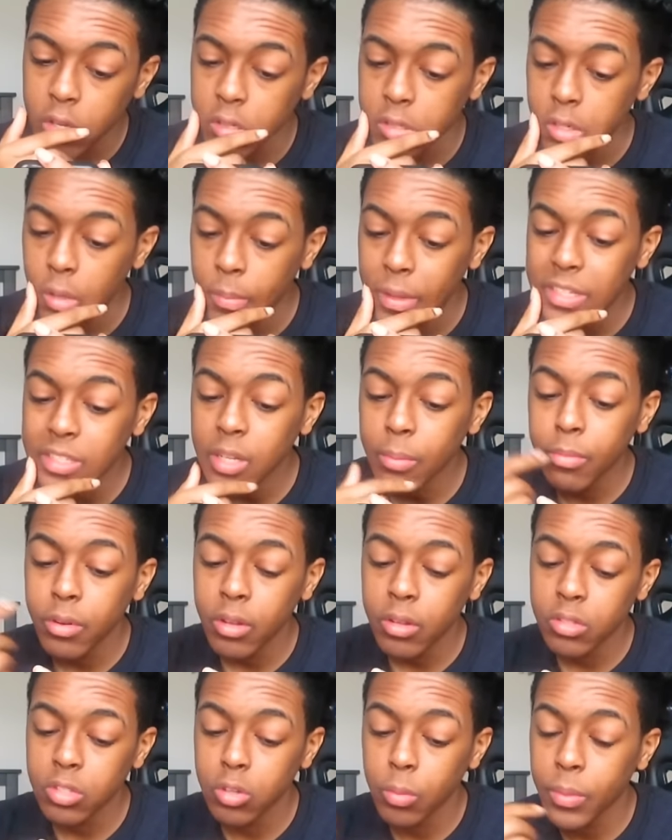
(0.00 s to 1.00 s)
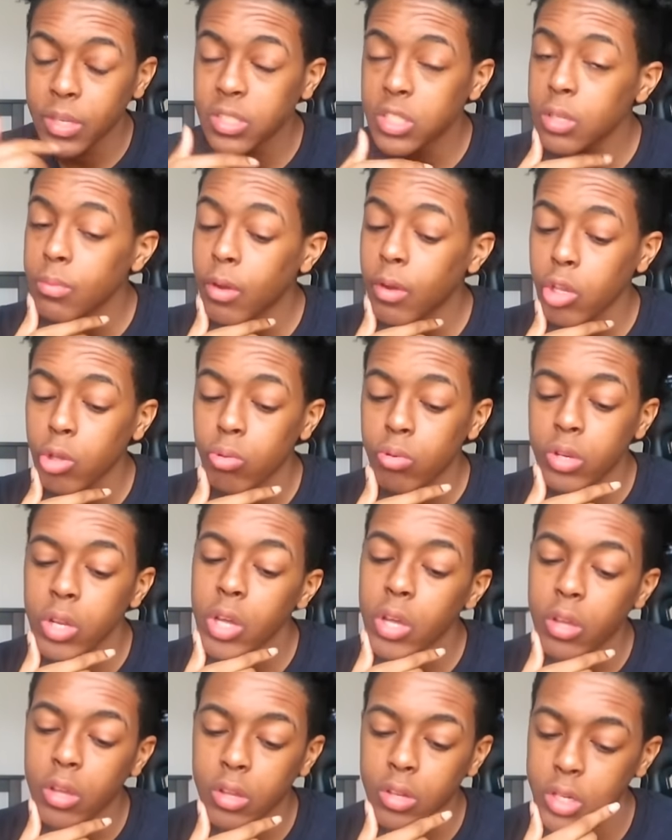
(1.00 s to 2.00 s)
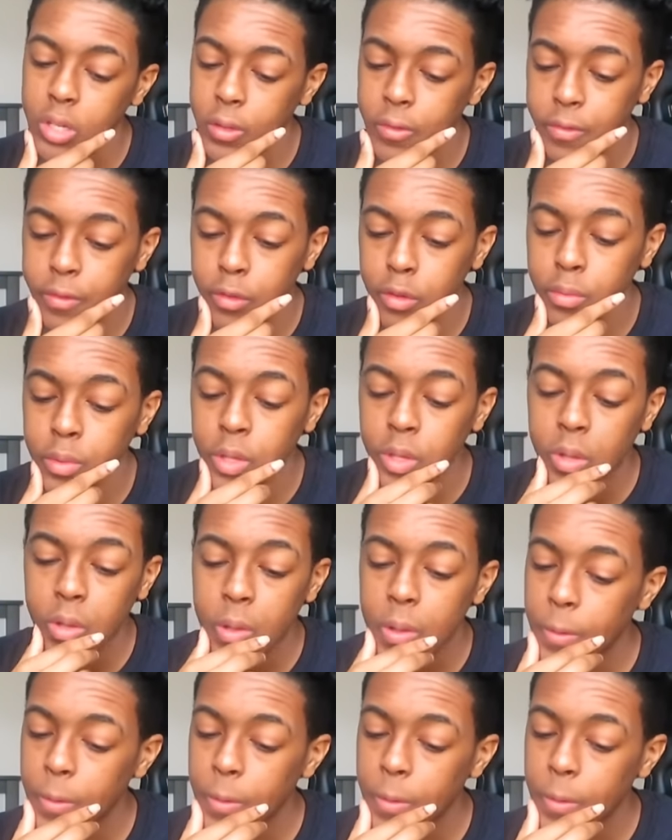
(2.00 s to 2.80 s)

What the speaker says: So basically, bro, you done. You feel me?